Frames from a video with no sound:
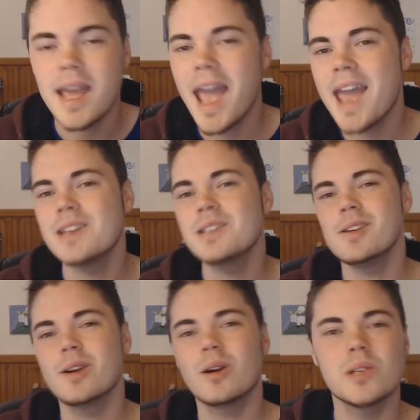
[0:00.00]
And
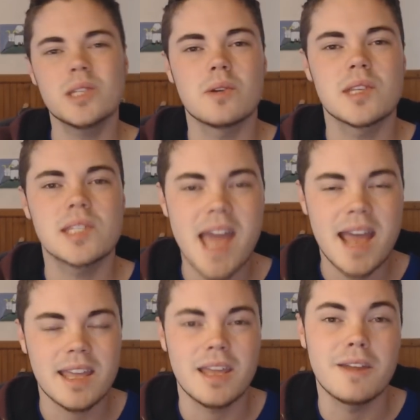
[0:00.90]
you can also
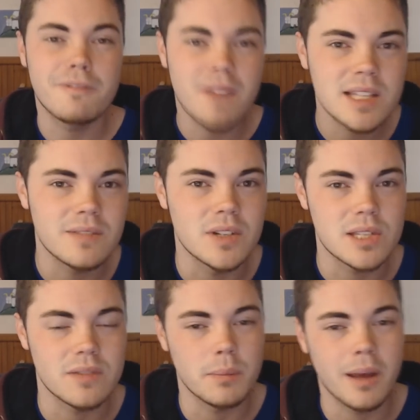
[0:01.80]
stack
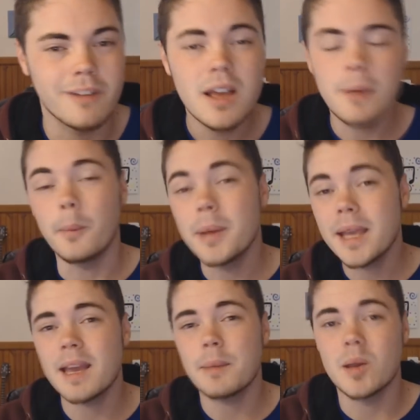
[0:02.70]
effectiveness of the buff by
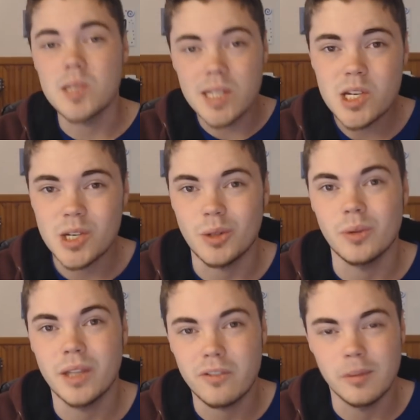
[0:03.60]
picking up
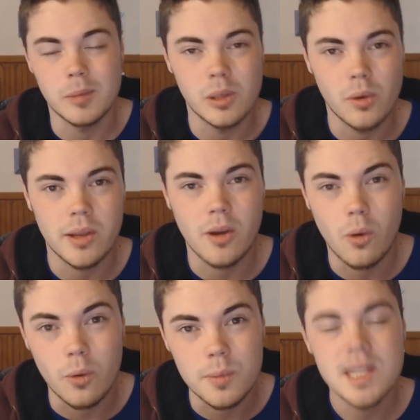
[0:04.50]
additional Nephalem Glory
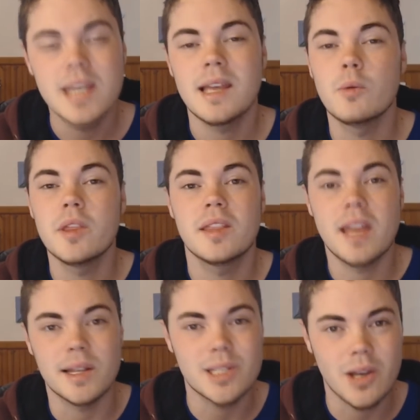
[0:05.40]
orbs within
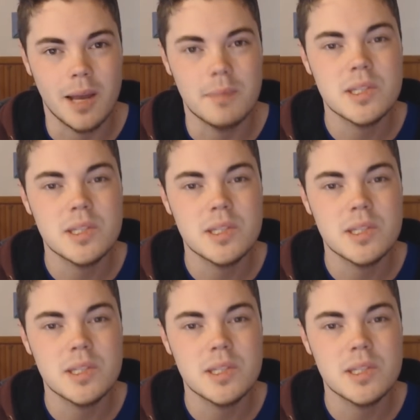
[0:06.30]
that time.